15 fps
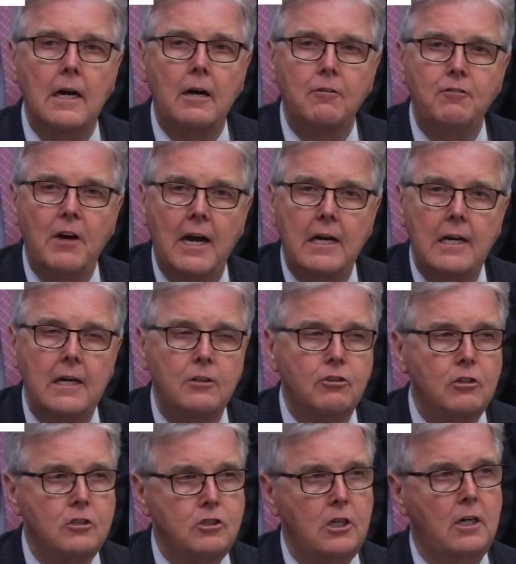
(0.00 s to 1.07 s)
our
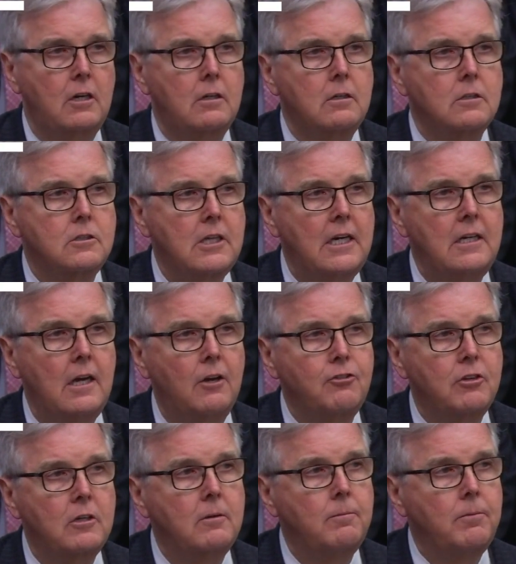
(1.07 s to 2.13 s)
finance chair, Jane
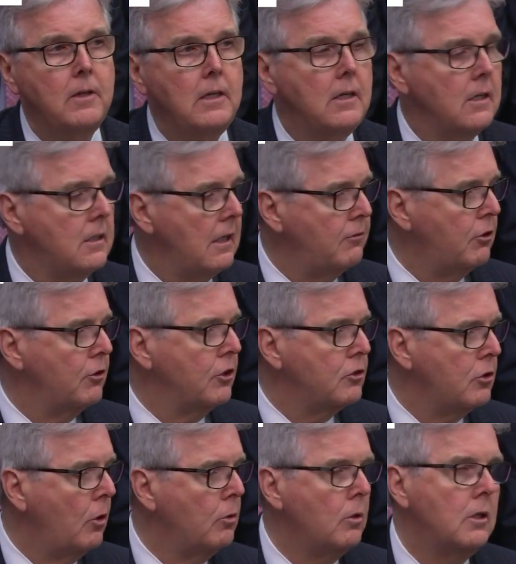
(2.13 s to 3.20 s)
Nelson, Governor, the
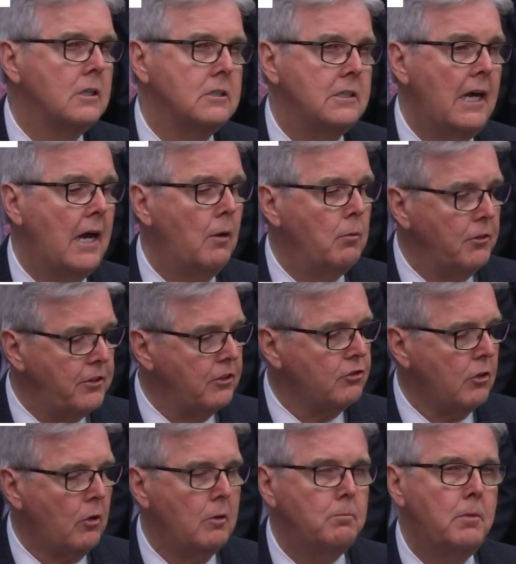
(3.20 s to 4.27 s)
total is now, with this
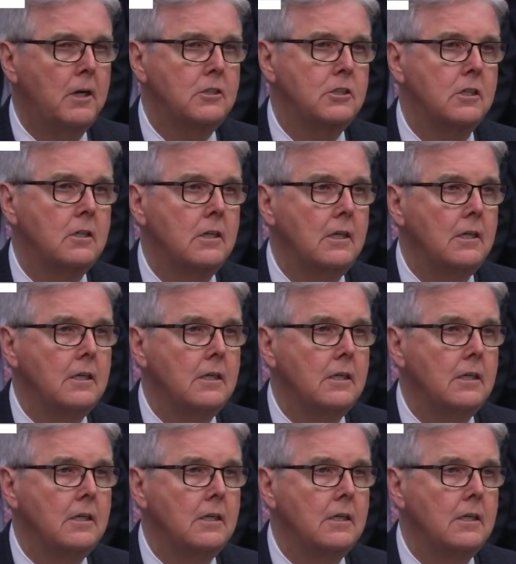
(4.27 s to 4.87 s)
current budget,